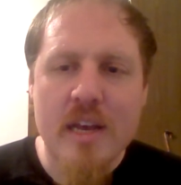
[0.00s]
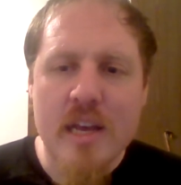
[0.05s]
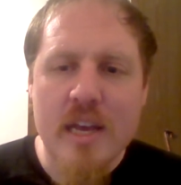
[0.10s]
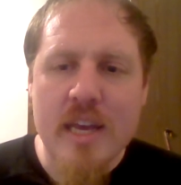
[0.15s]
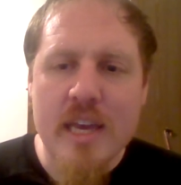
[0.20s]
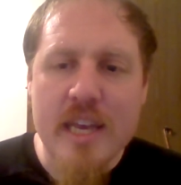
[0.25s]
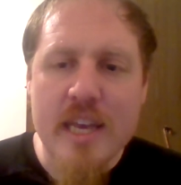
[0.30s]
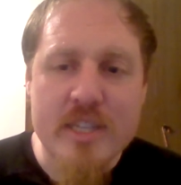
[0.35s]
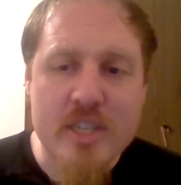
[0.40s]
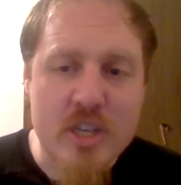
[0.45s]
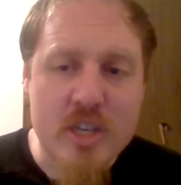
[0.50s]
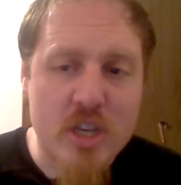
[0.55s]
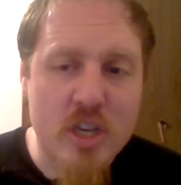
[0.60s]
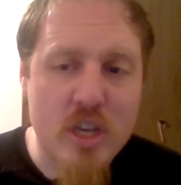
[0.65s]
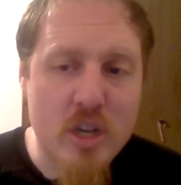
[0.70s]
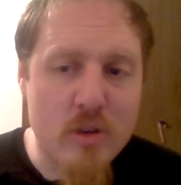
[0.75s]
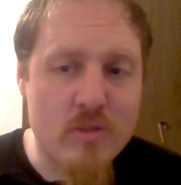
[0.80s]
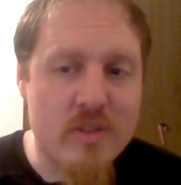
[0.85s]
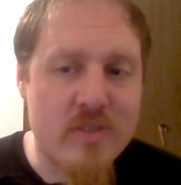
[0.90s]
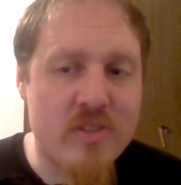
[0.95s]
He is
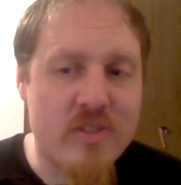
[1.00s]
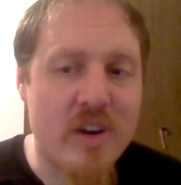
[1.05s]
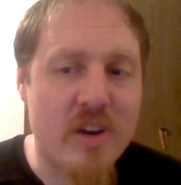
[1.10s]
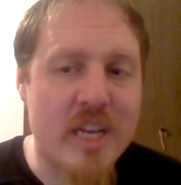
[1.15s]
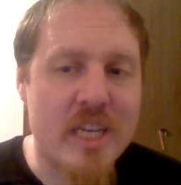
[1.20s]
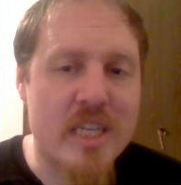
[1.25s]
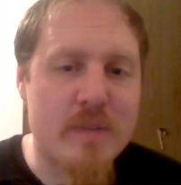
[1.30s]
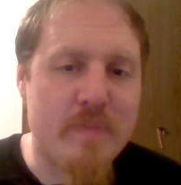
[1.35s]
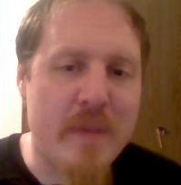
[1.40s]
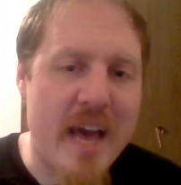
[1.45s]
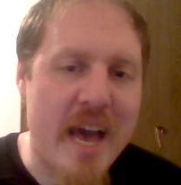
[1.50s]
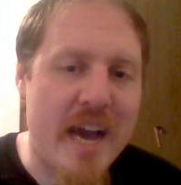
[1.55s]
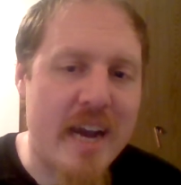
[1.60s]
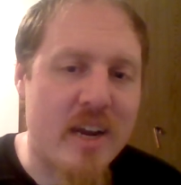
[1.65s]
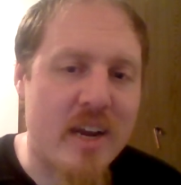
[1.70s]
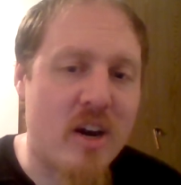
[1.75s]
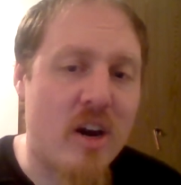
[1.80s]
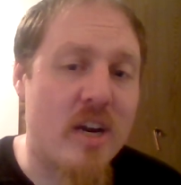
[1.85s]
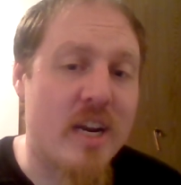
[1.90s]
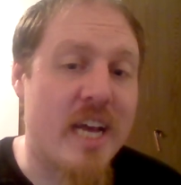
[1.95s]
accused of turning his back
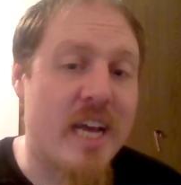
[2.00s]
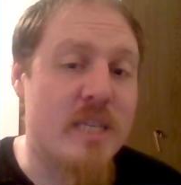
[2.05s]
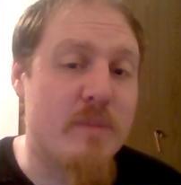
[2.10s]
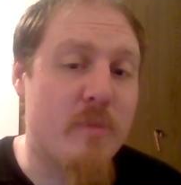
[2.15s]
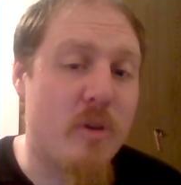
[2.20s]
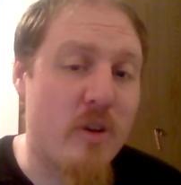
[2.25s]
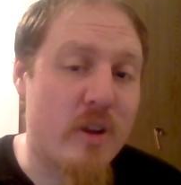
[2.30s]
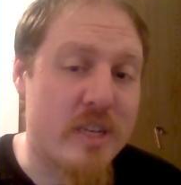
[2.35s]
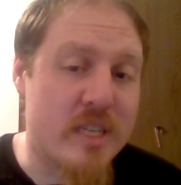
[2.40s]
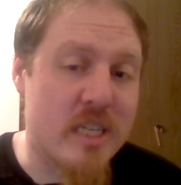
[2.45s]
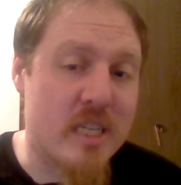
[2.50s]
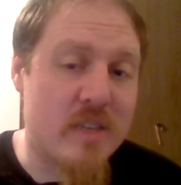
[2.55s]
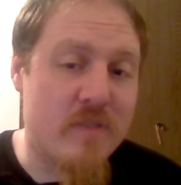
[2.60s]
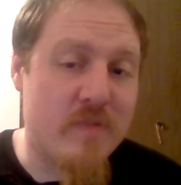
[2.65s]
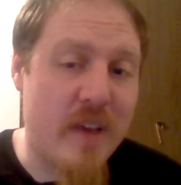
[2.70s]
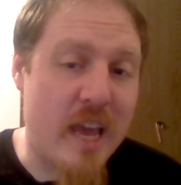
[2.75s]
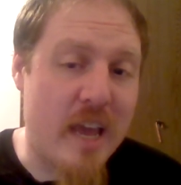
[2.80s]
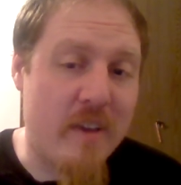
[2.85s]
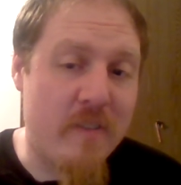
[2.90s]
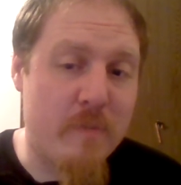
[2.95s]
on Asmodeus'
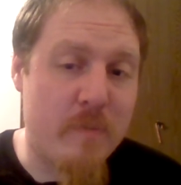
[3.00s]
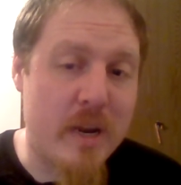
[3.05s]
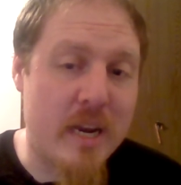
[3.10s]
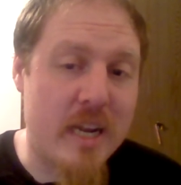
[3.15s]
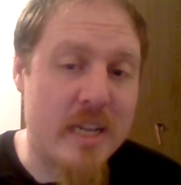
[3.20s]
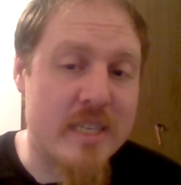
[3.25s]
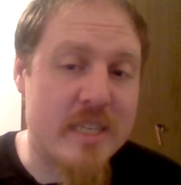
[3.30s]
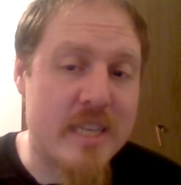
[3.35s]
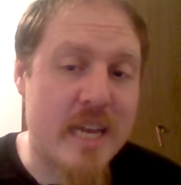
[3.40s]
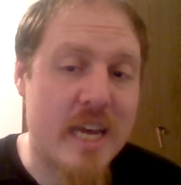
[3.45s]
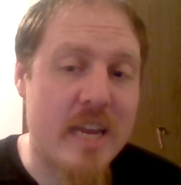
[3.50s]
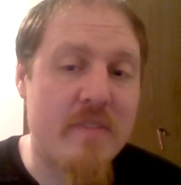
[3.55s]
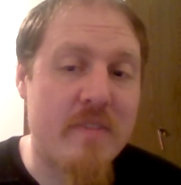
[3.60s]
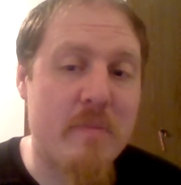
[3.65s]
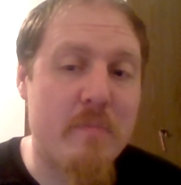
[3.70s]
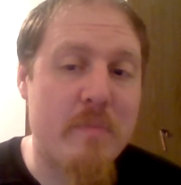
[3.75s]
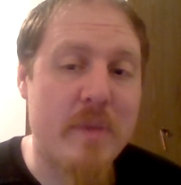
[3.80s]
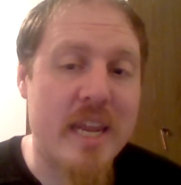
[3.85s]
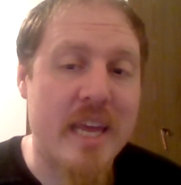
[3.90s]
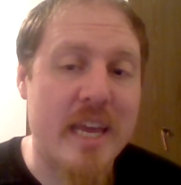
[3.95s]
faith, but instead of
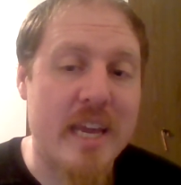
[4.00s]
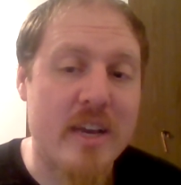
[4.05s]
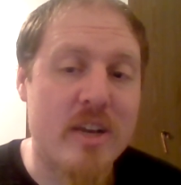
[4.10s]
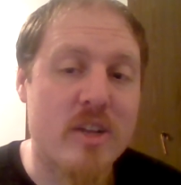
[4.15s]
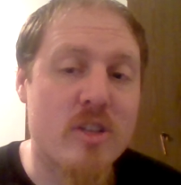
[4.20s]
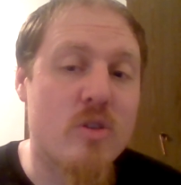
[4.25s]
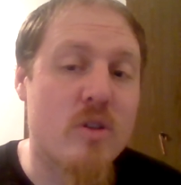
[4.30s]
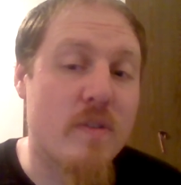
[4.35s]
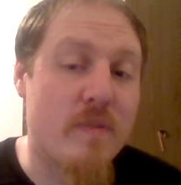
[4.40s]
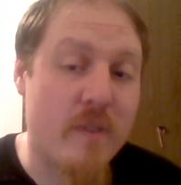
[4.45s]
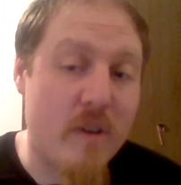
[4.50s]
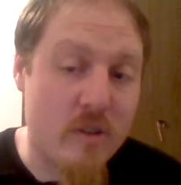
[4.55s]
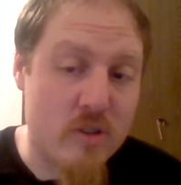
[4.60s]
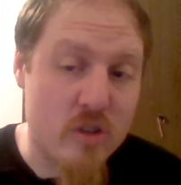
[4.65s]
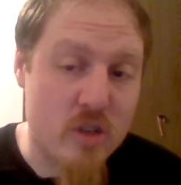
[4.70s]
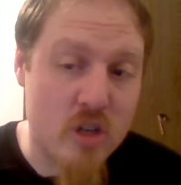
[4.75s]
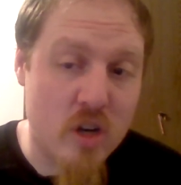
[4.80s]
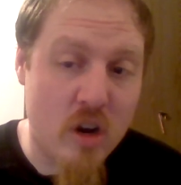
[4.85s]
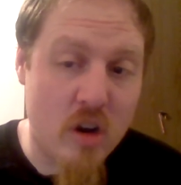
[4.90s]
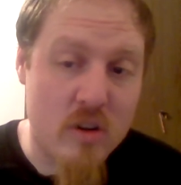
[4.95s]
admitting to the false
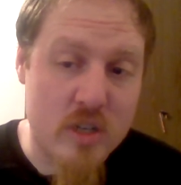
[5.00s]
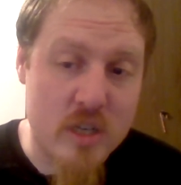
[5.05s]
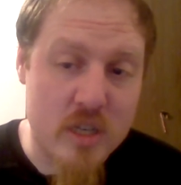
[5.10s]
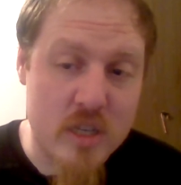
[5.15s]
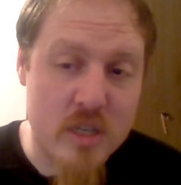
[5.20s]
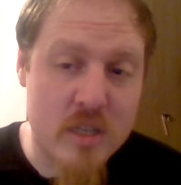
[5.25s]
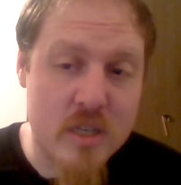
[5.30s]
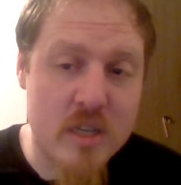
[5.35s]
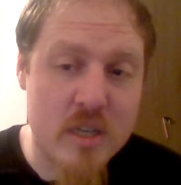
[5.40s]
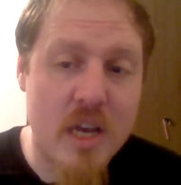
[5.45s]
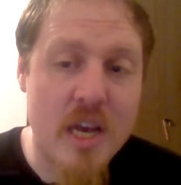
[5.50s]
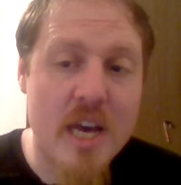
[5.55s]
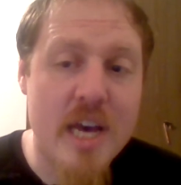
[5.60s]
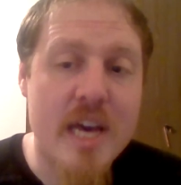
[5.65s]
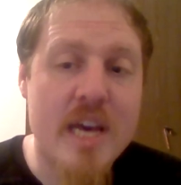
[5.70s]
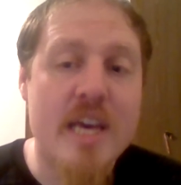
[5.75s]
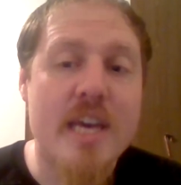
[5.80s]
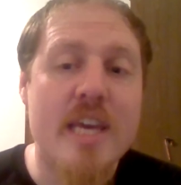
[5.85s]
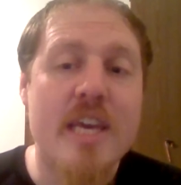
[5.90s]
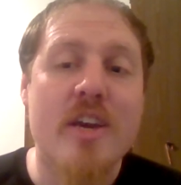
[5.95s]
charges,
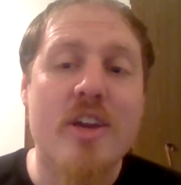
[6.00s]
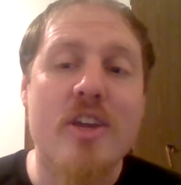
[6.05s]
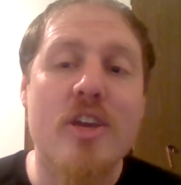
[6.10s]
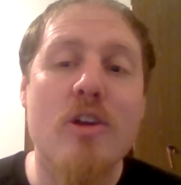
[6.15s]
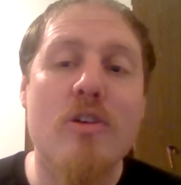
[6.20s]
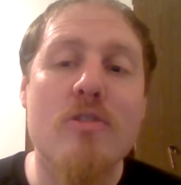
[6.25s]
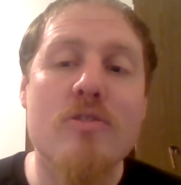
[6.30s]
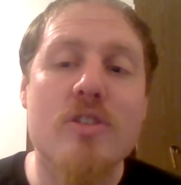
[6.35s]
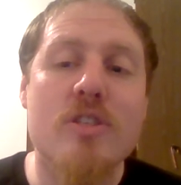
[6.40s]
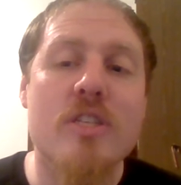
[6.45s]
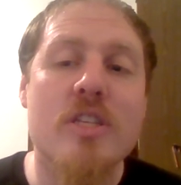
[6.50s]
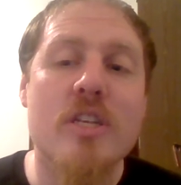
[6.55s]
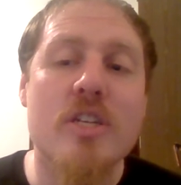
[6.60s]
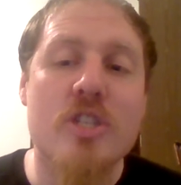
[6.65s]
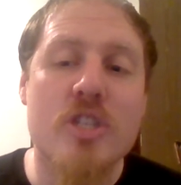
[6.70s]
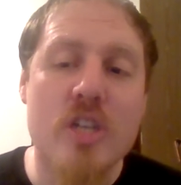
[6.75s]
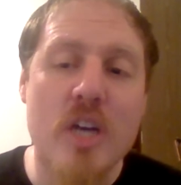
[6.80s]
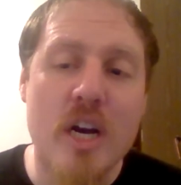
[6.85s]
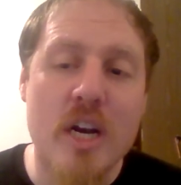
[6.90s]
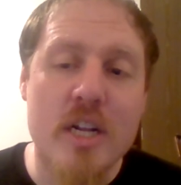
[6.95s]
he accuses the
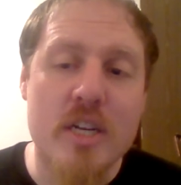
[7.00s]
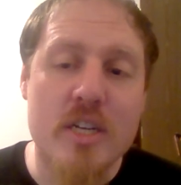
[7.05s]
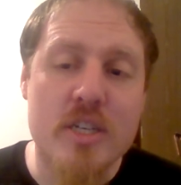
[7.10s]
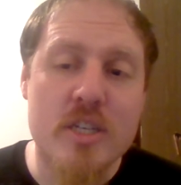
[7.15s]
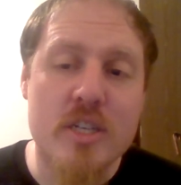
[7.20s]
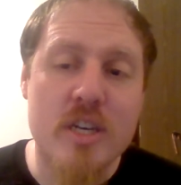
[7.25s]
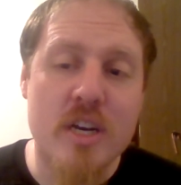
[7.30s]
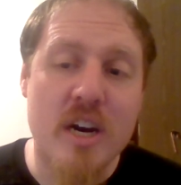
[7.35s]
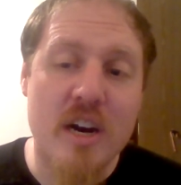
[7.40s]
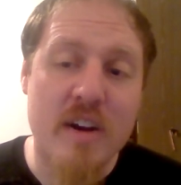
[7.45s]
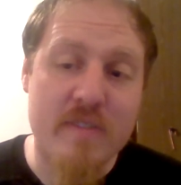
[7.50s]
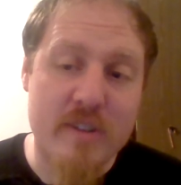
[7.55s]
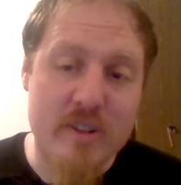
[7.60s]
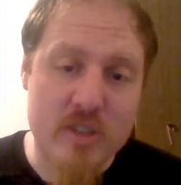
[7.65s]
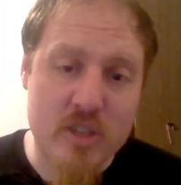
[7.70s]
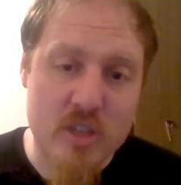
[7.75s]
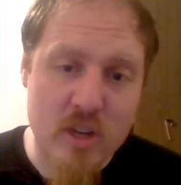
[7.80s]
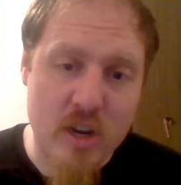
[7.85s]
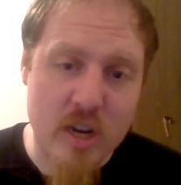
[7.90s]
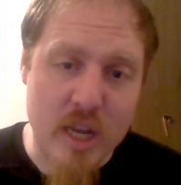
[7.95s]
judge of
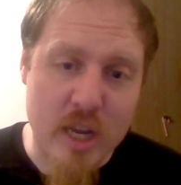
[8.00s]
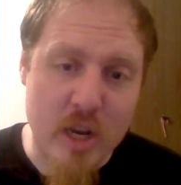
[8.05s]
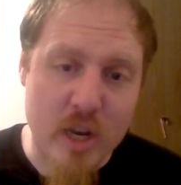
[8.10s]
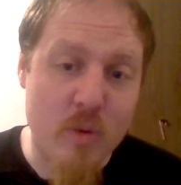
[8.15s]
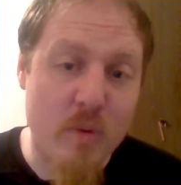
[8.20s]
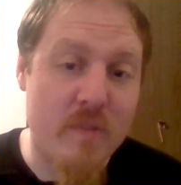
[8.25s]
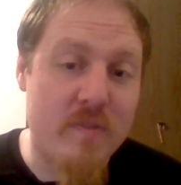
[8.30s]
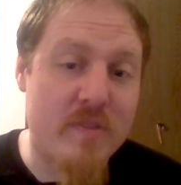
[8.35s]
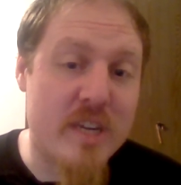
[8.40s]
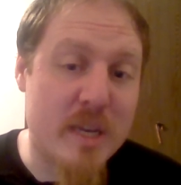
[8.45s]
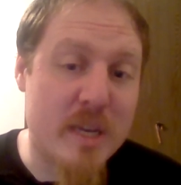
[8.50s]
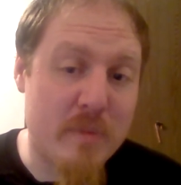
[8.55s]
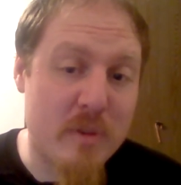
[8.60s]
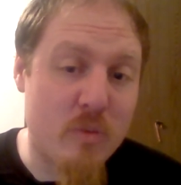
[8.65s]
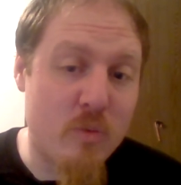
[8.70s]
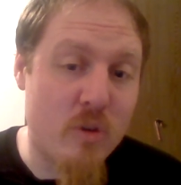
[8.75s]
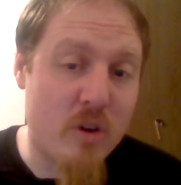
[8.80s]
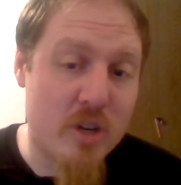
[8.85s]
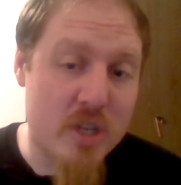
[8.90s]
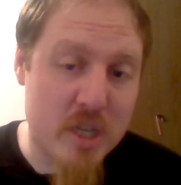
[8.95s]
consorting with demon
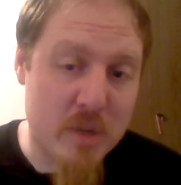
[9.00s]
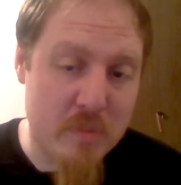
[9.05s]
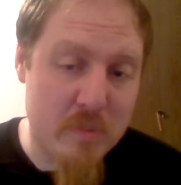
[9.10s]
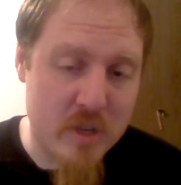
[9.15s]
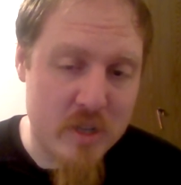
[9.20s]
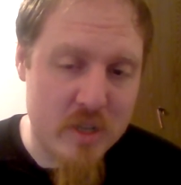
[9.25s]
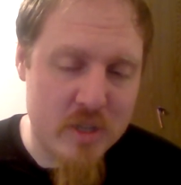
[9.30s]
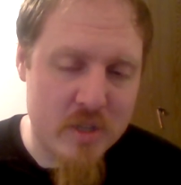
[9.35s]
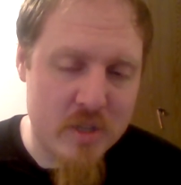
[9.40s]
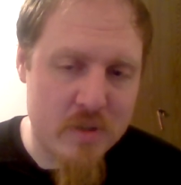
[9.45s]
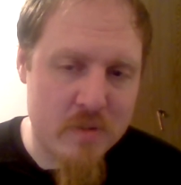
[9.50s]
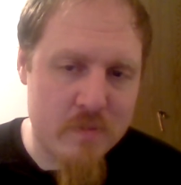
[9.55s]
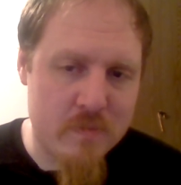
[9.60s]
worshippers.